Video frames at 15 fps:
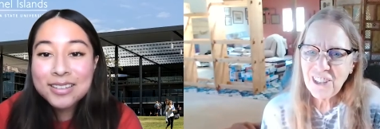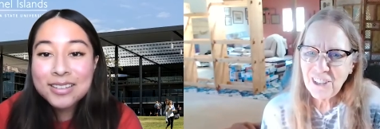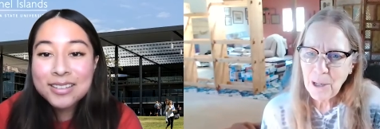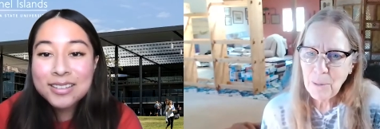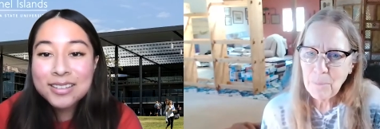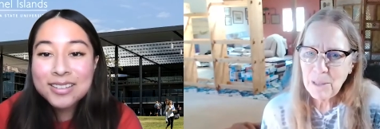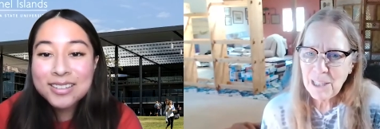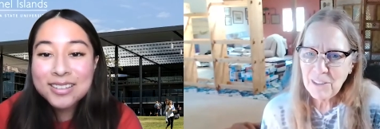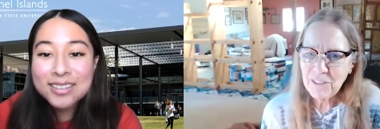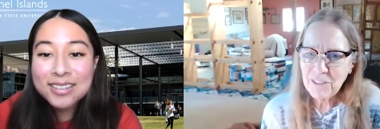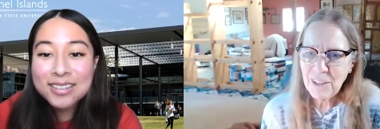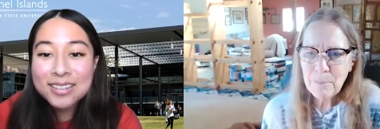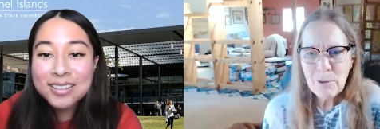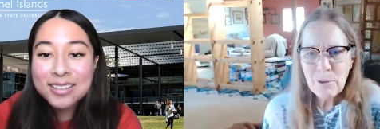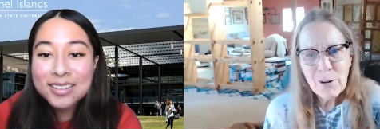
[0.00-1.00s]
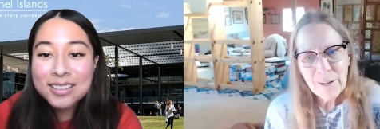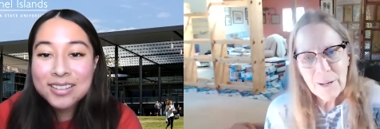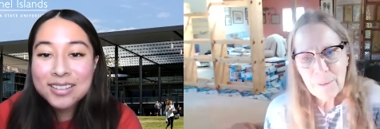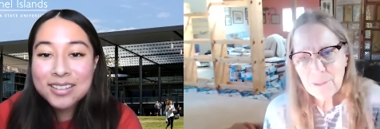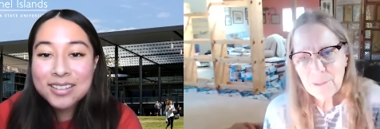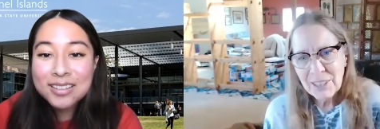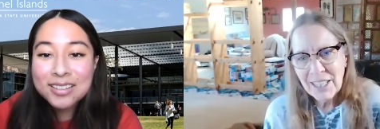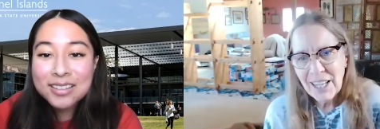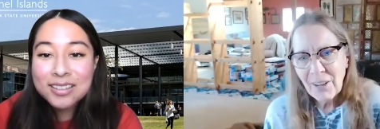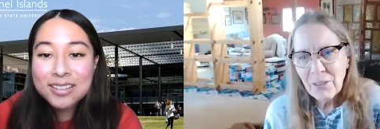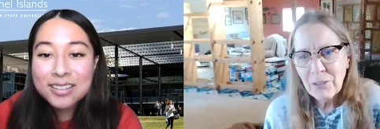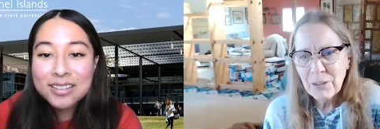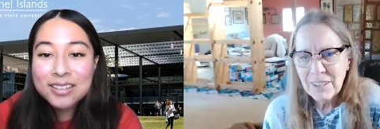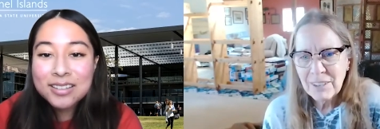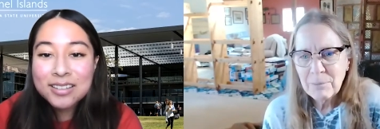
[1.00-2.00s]
Speaker 1: in our BSN program and now
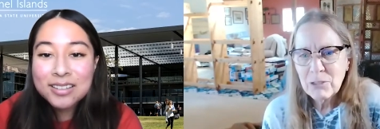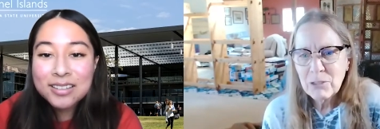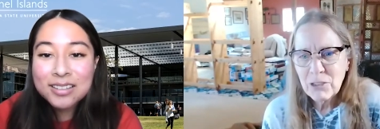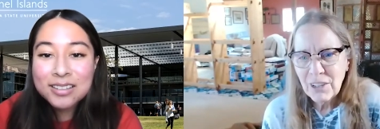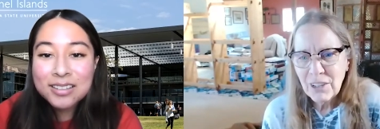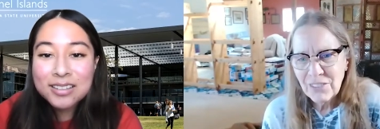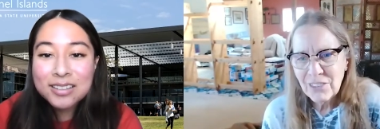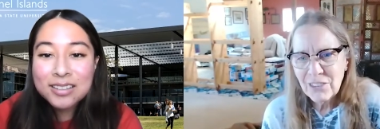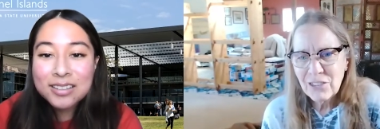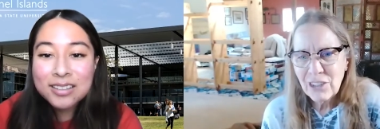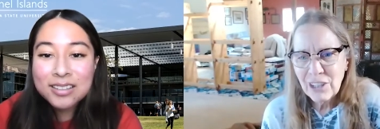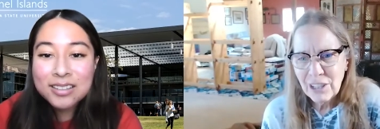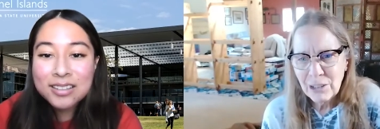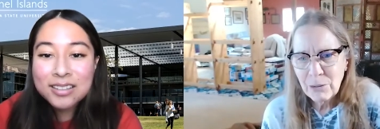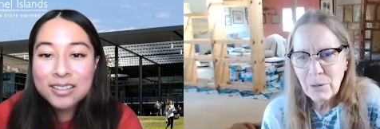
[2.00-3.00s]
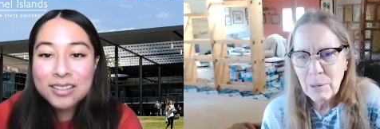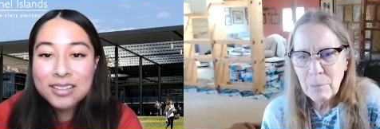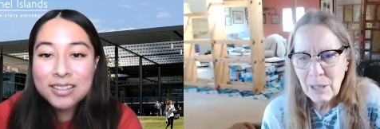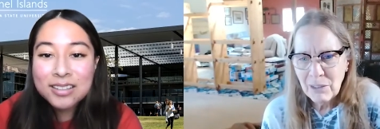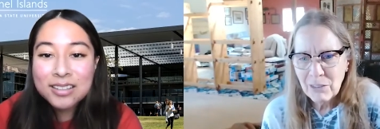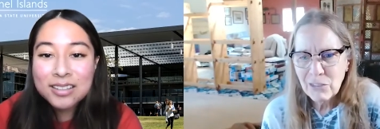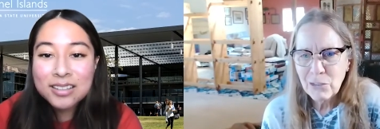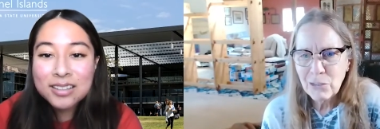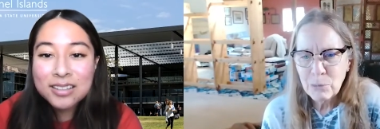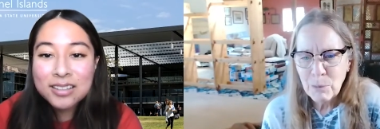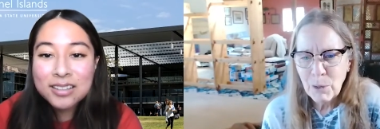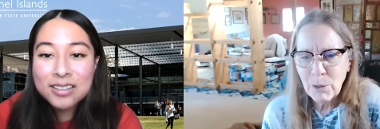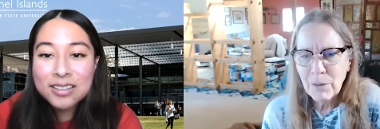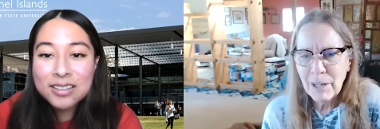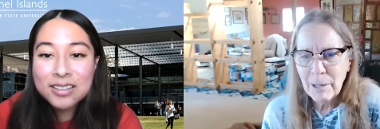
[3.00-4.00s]
they're transitioning into our master's
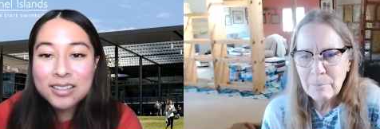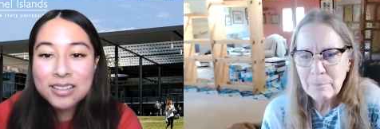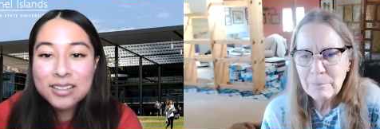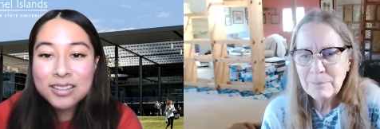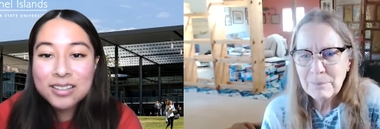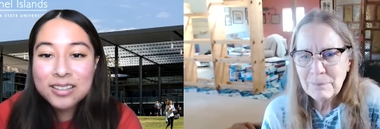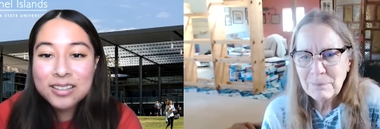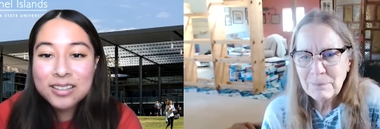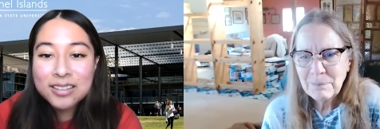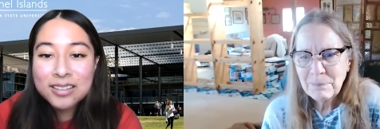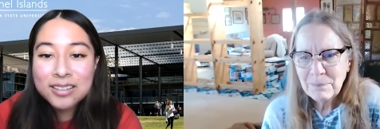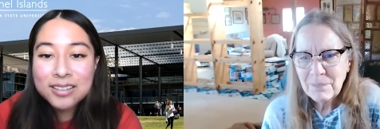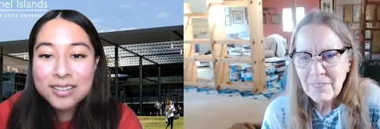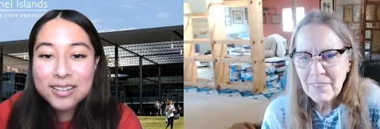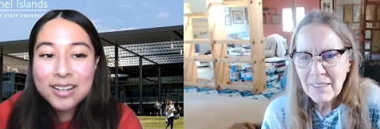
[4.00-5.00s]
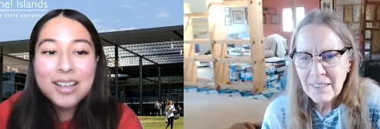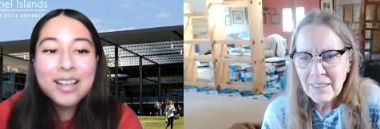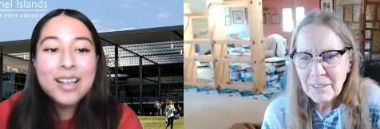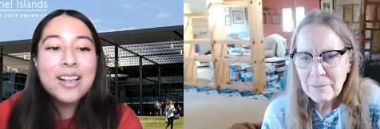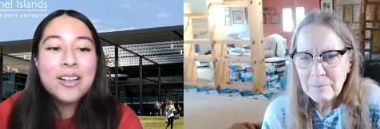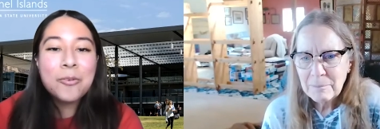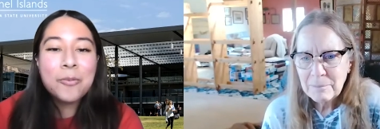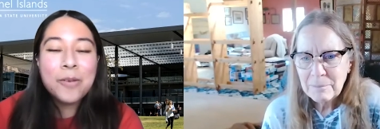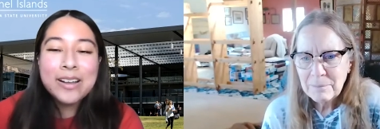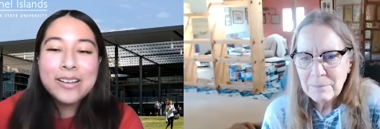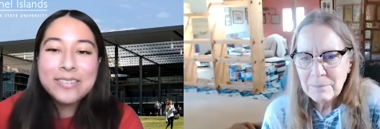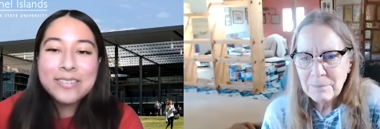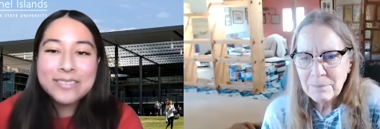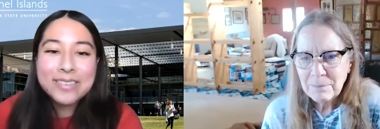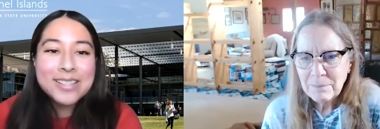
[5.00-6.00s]
program.
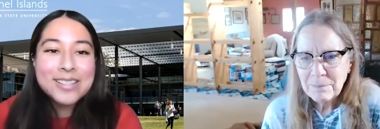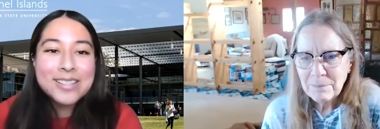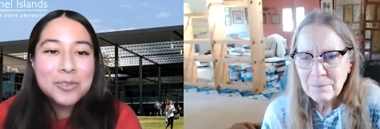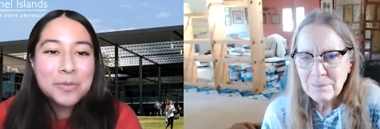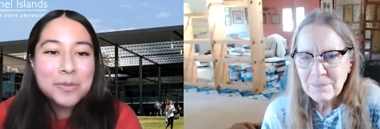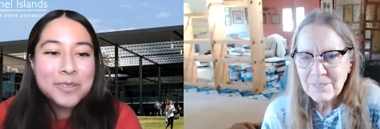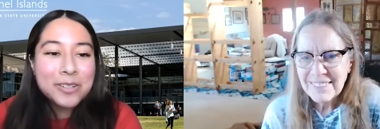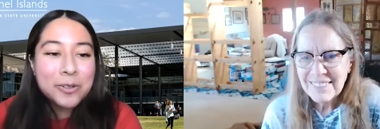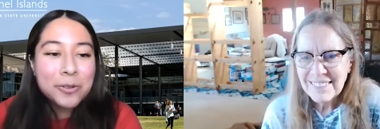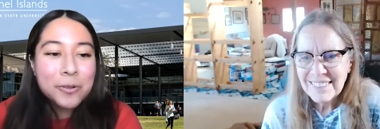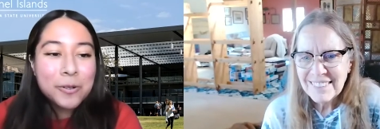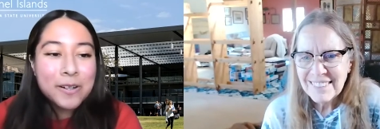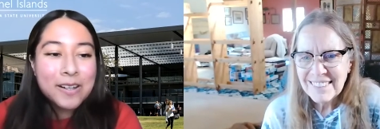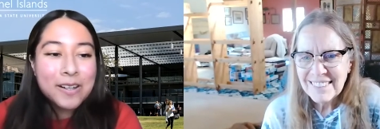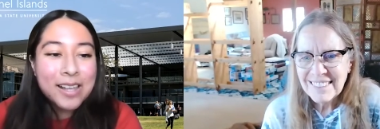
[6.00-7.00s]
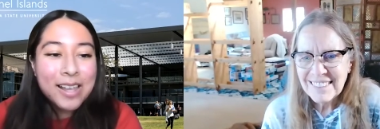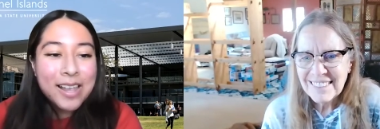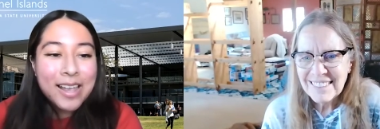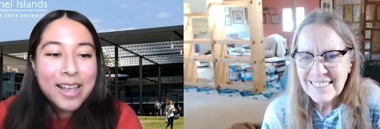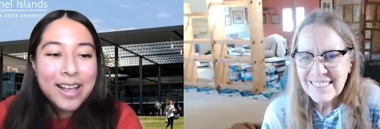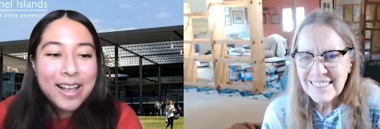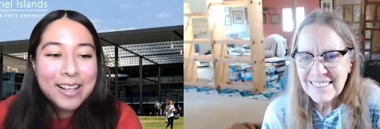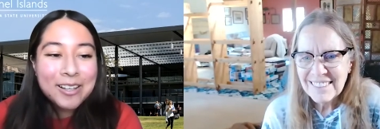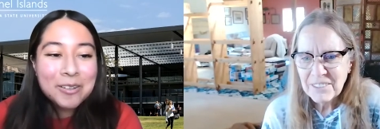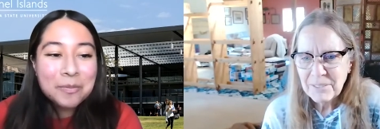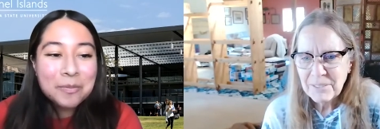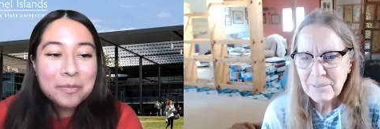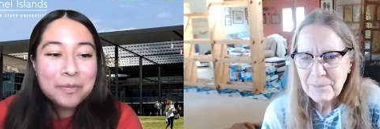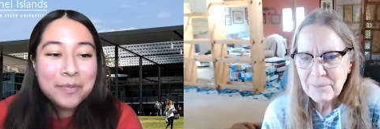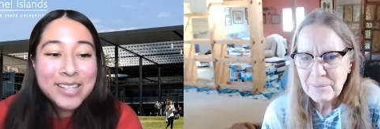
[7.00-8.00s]
Speaker 2: Wow, that's super cool.
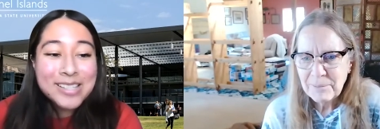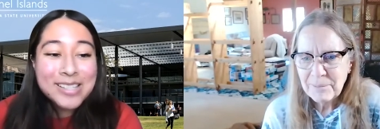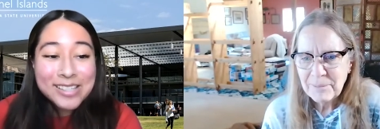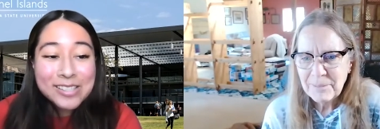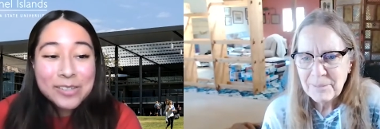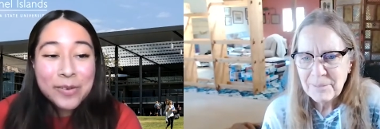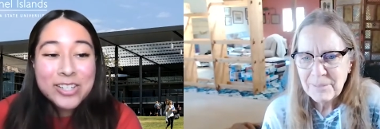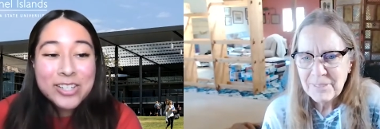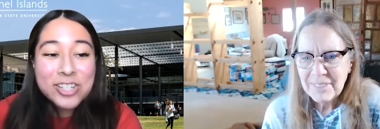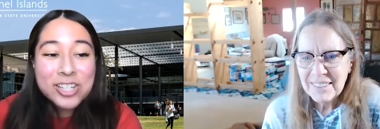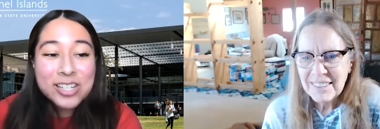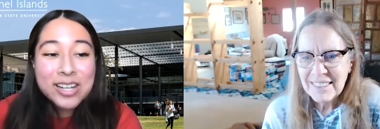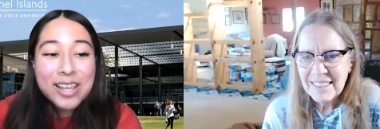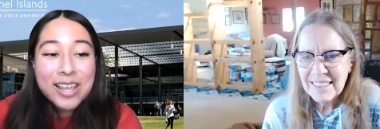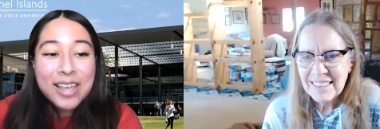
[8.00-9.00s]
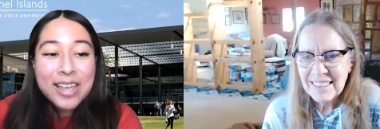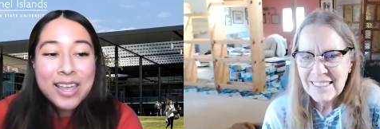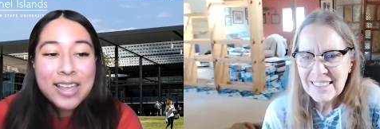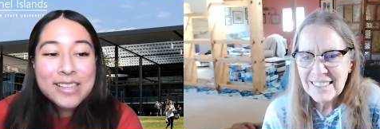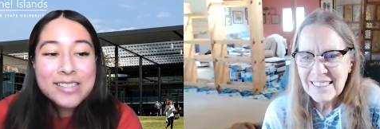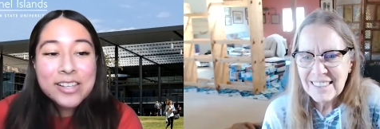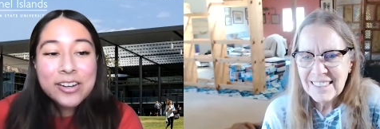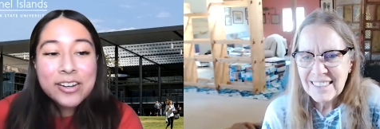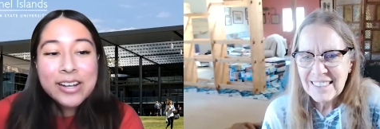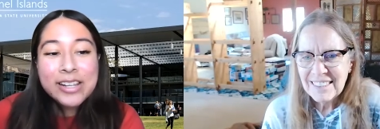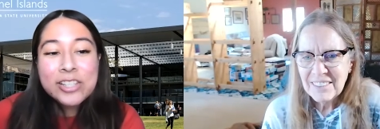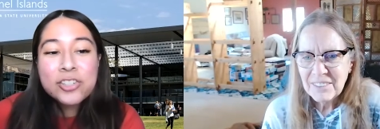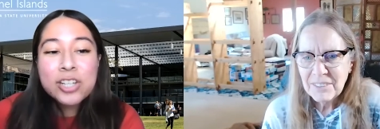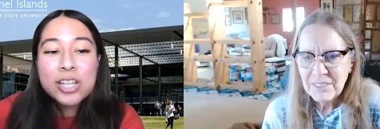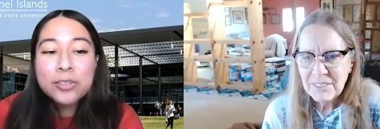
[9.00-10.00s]
Um, my sixth question is there
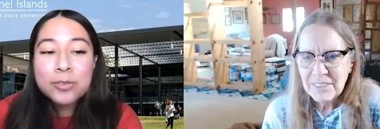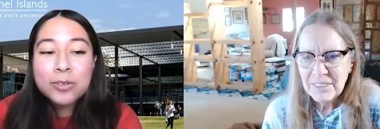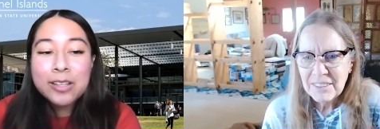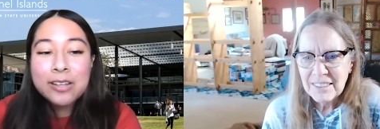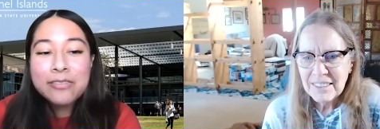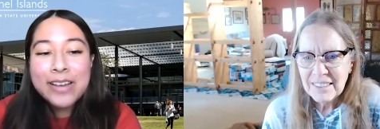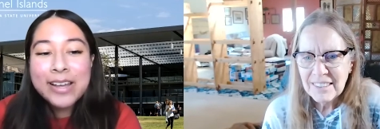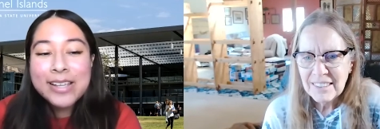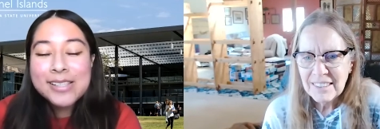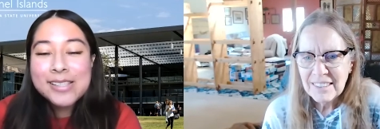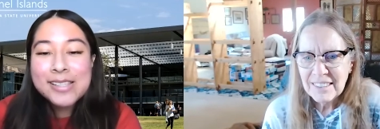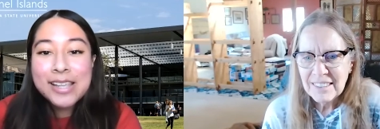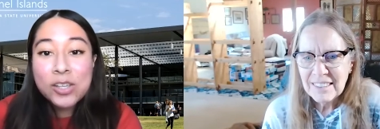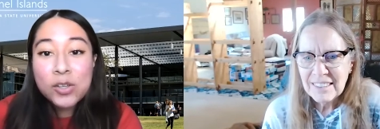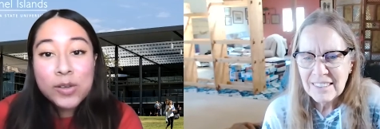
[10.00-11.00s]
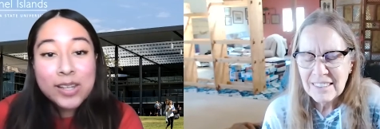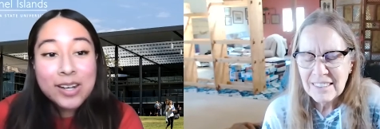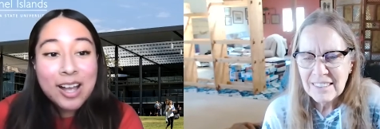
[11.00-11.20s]
any general advice that you can